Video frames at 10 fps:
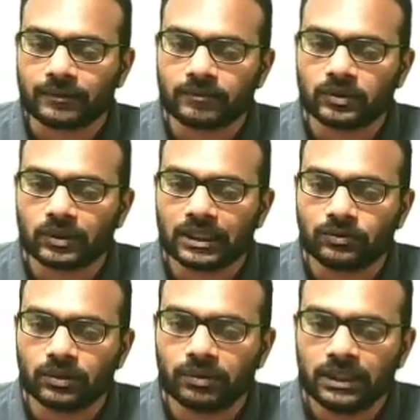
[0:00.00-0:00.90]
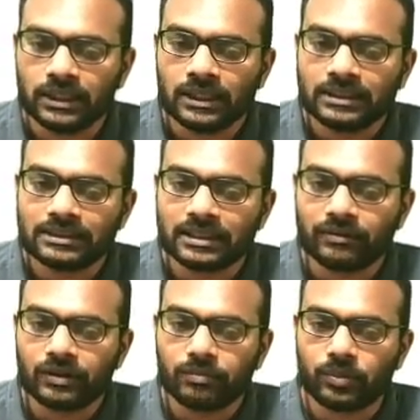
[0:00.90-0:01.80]
So, that would be
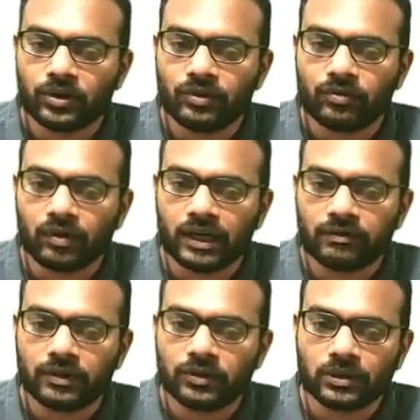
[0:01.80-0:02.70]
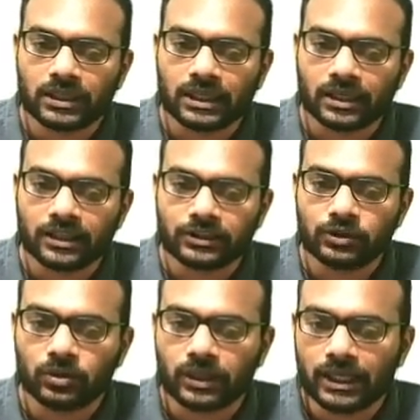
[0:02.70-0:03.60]
7.5 into 10 raised
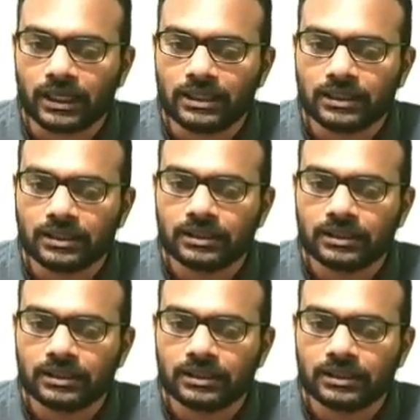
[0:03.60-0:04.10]
to 8